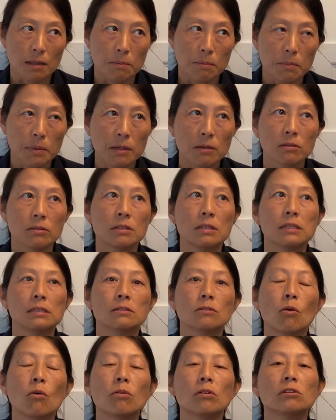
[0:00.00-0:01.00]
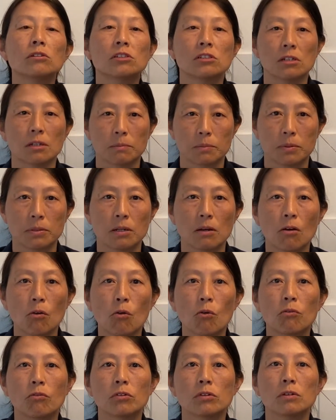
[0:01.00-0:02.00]
build this ownership
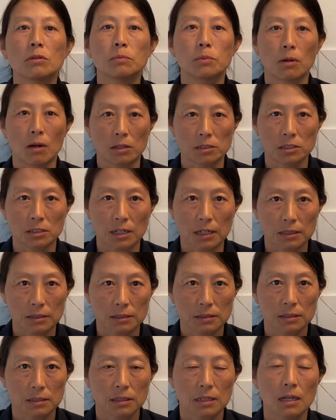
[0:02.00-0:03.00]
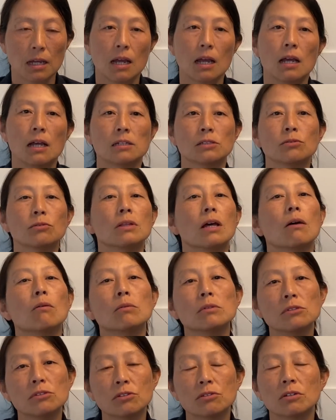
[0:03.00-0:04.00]
over the project. So that
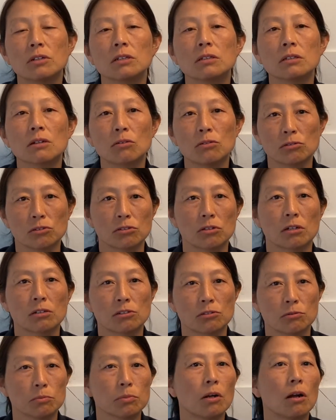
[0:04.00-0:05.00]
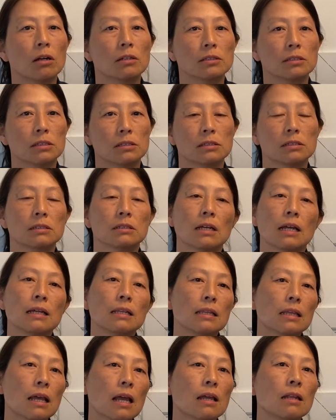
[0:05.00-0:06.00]
was during the construction process.
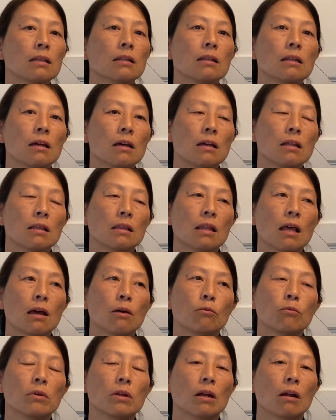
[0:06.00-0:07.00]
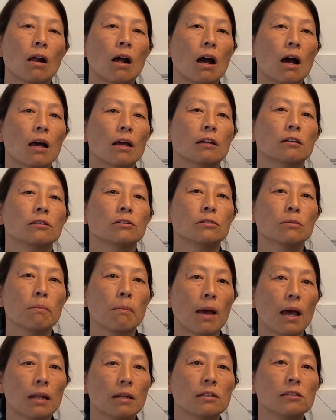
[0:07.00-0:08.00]
And then now we are hired to
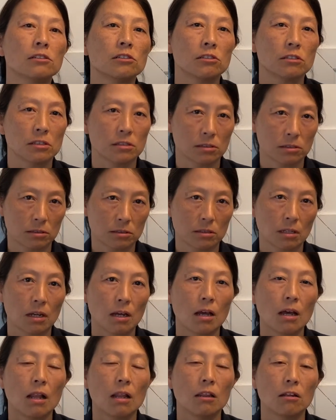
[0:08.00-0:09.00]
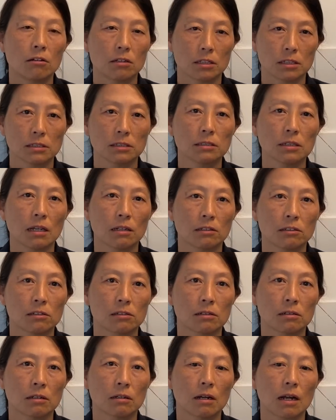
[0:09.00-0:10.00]
manage this learning
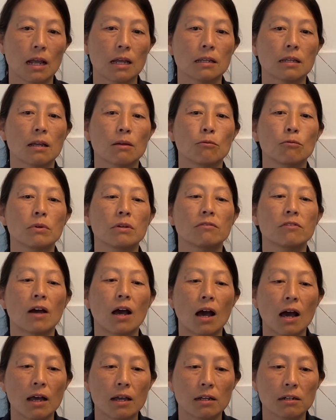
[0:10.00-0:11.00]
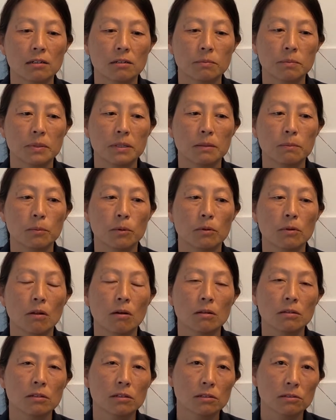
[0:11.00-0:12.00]
center, and then we've hired people
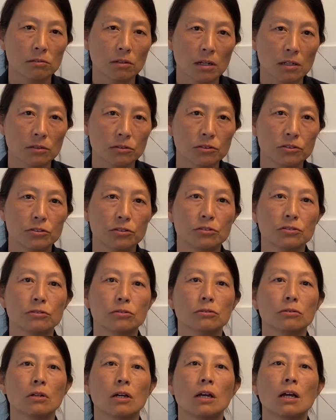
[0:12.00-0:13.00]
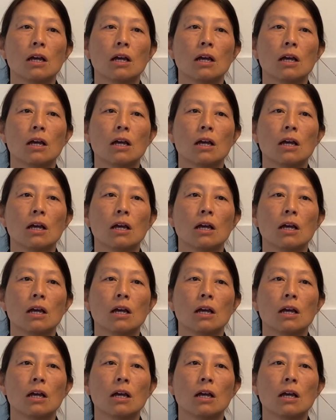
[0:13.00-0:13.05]
on the ground to